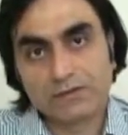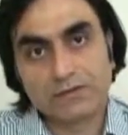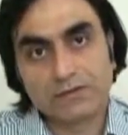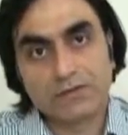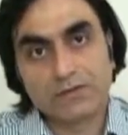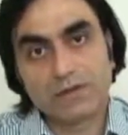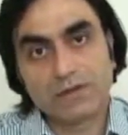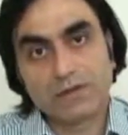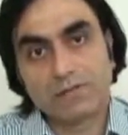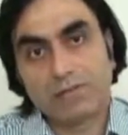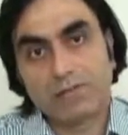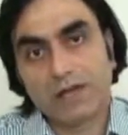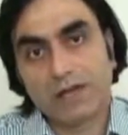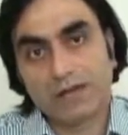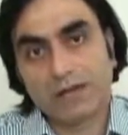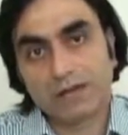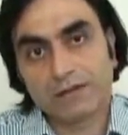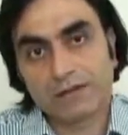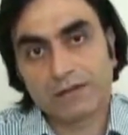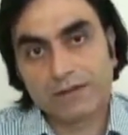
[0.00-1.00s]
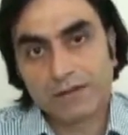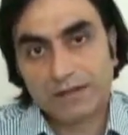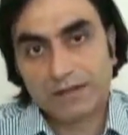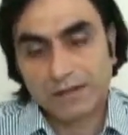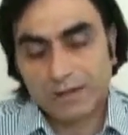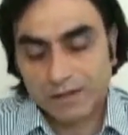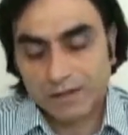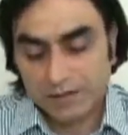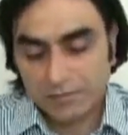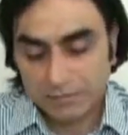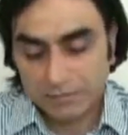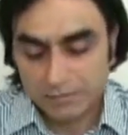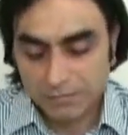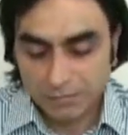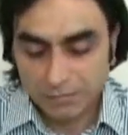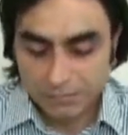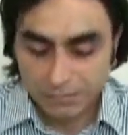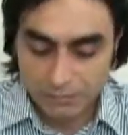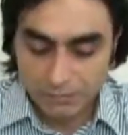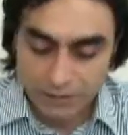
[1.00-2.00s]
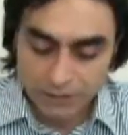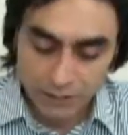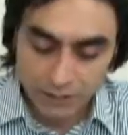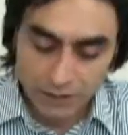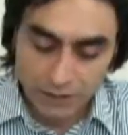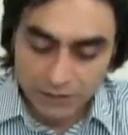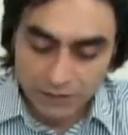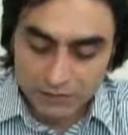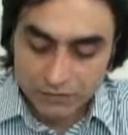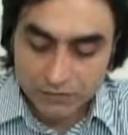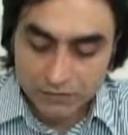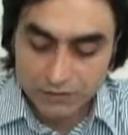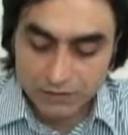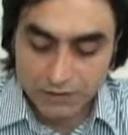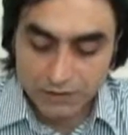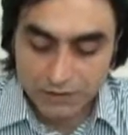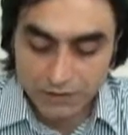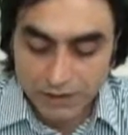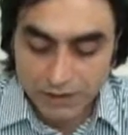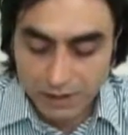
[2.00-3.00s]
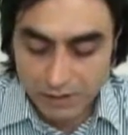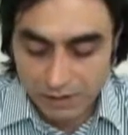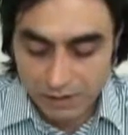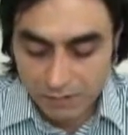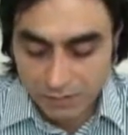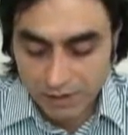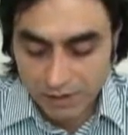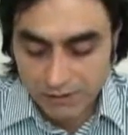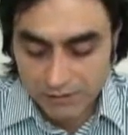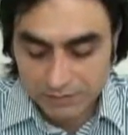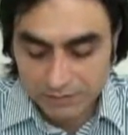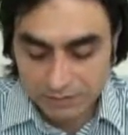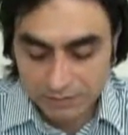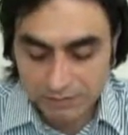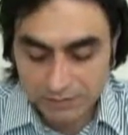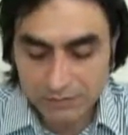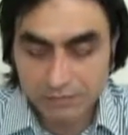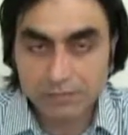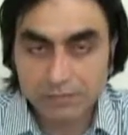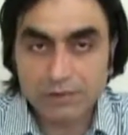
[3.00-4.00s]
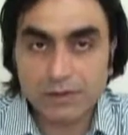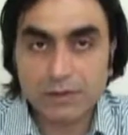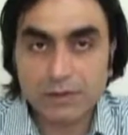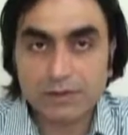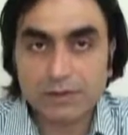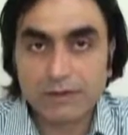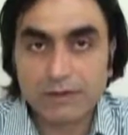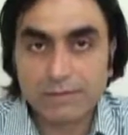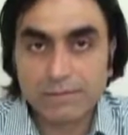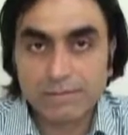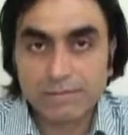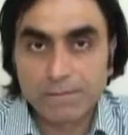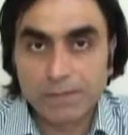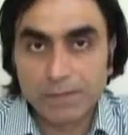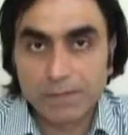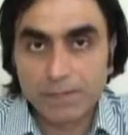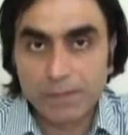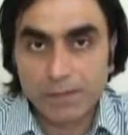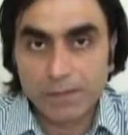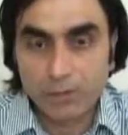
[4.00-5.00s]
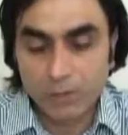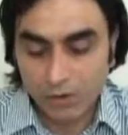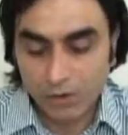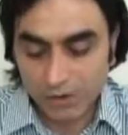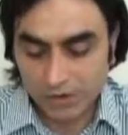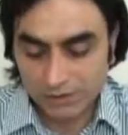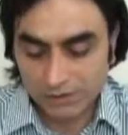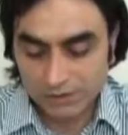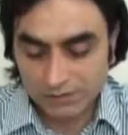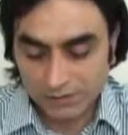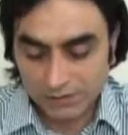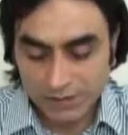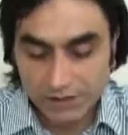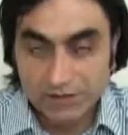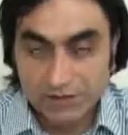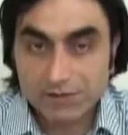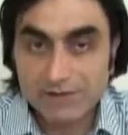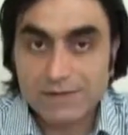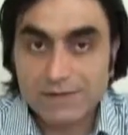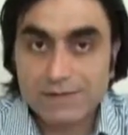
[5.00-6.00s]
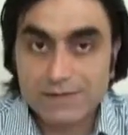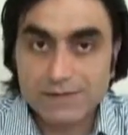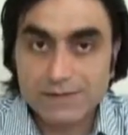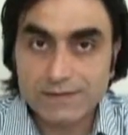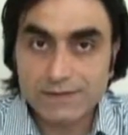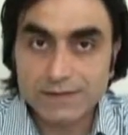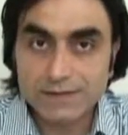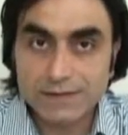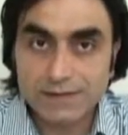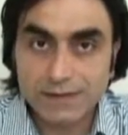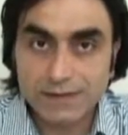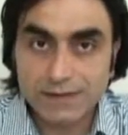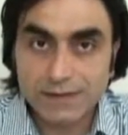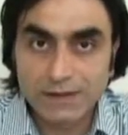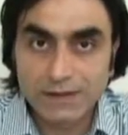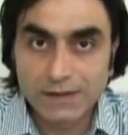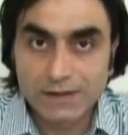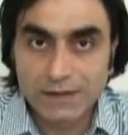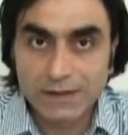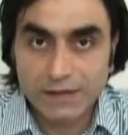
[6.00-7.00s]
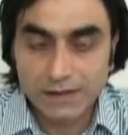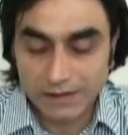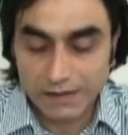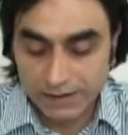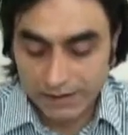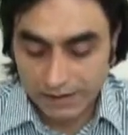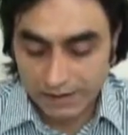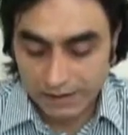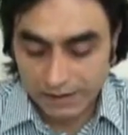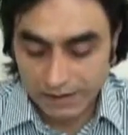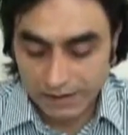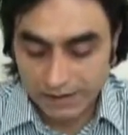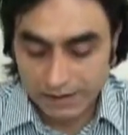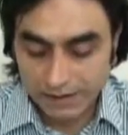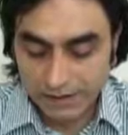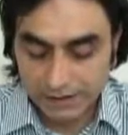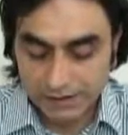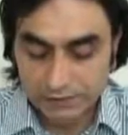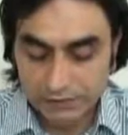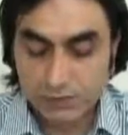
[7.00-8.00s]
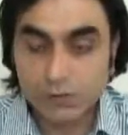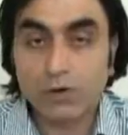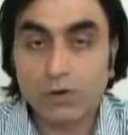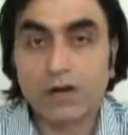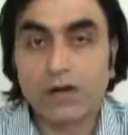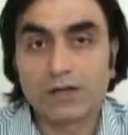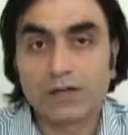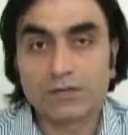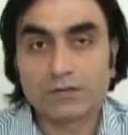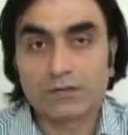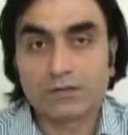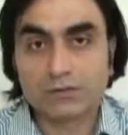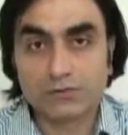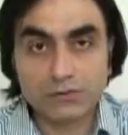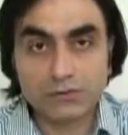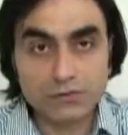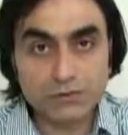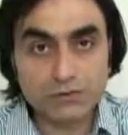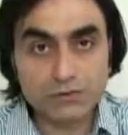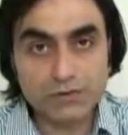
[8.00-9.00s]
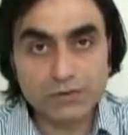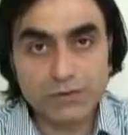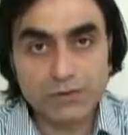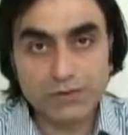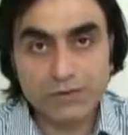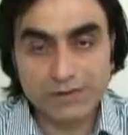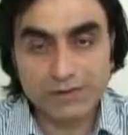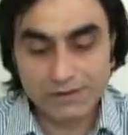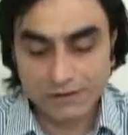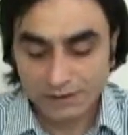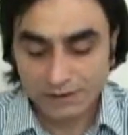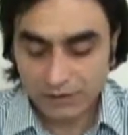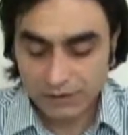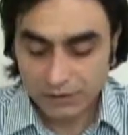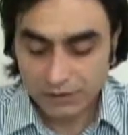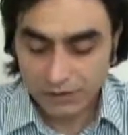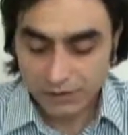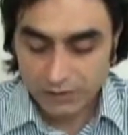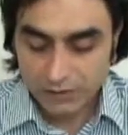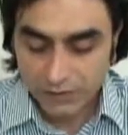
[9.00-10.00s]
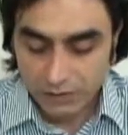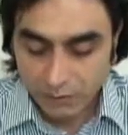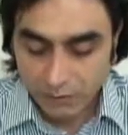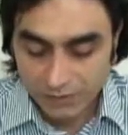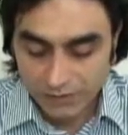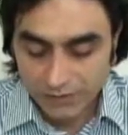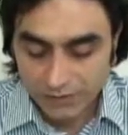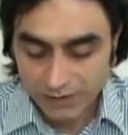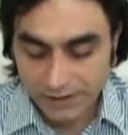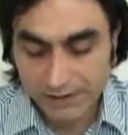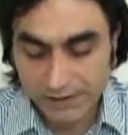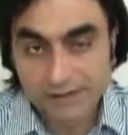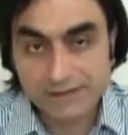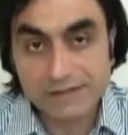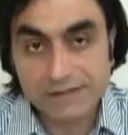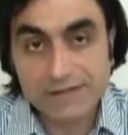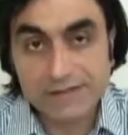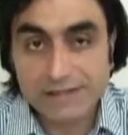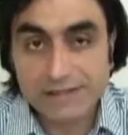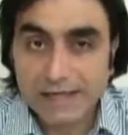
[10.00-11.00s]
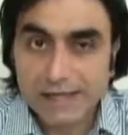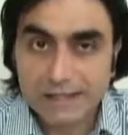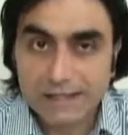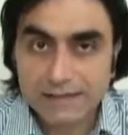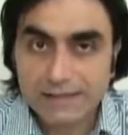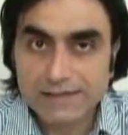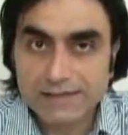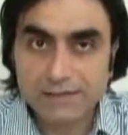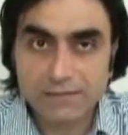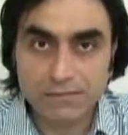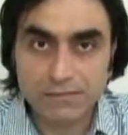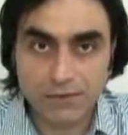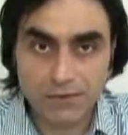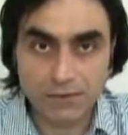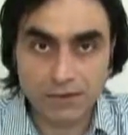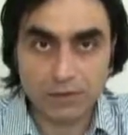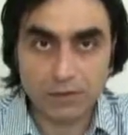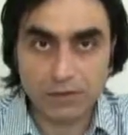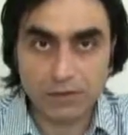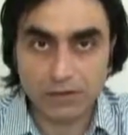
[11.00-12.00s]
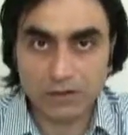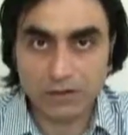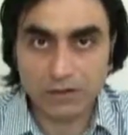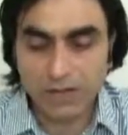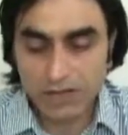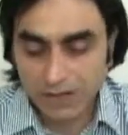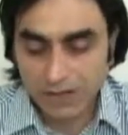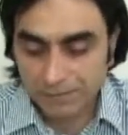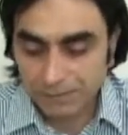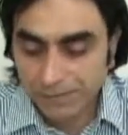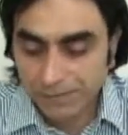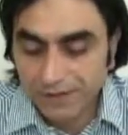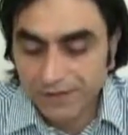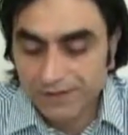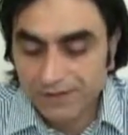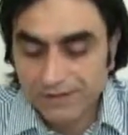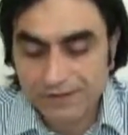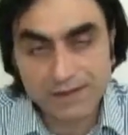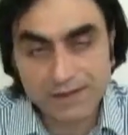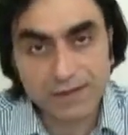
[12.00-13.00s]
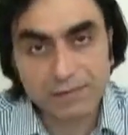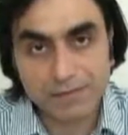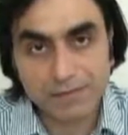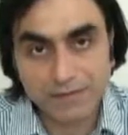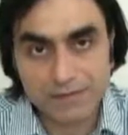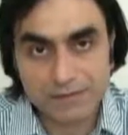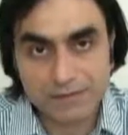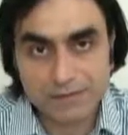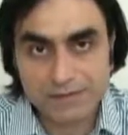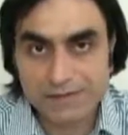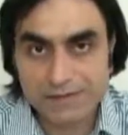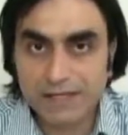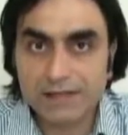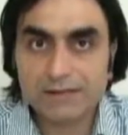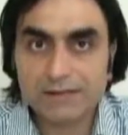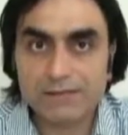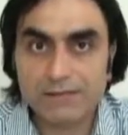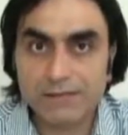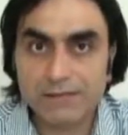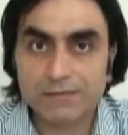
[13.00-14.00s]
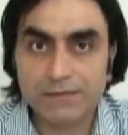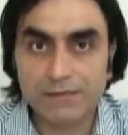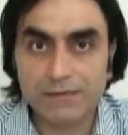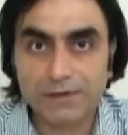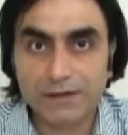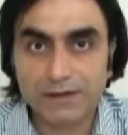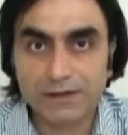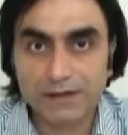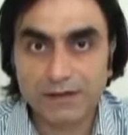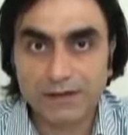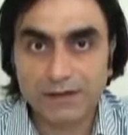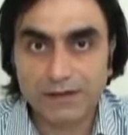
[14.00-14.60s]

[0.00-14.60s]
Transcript: took them back. But we are talking now about the people who are righteous and who are truthful. When they understand something, when Allah makes them understand something,